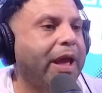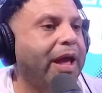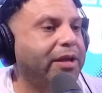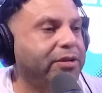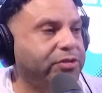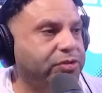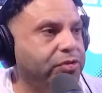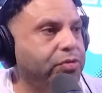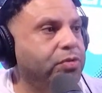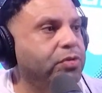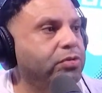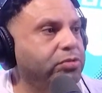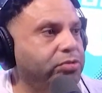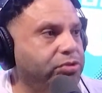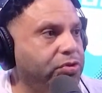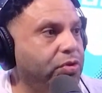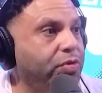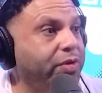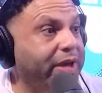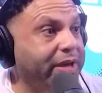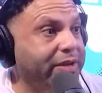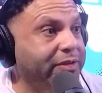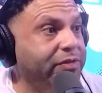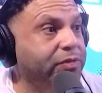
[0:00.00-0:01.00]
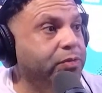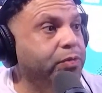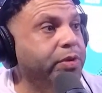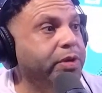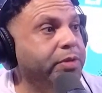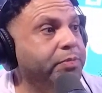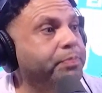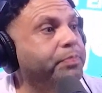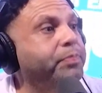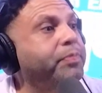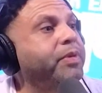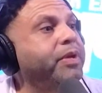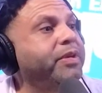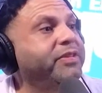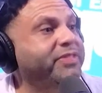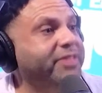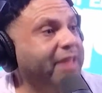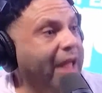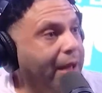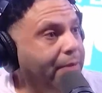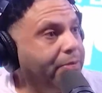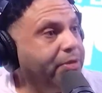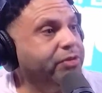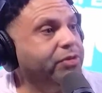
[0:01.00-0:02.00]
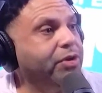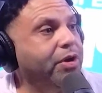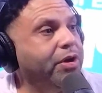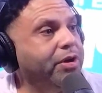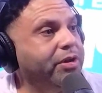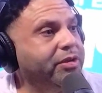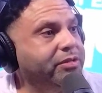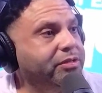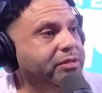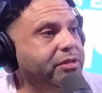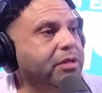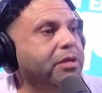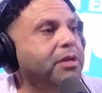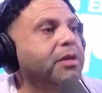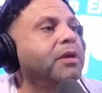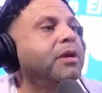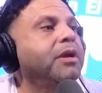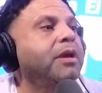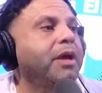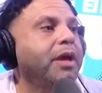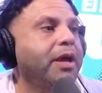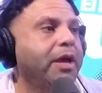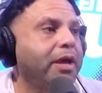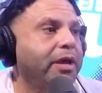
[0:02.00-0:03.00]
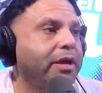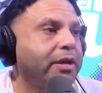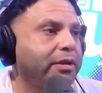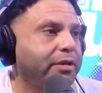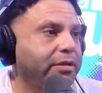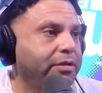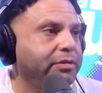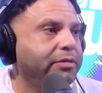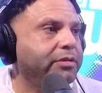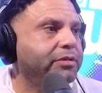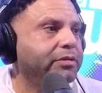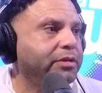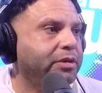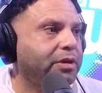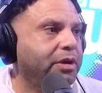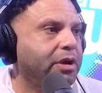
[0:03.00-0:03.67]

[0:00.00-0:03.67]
actual showcases with established artists. Oh, nice! And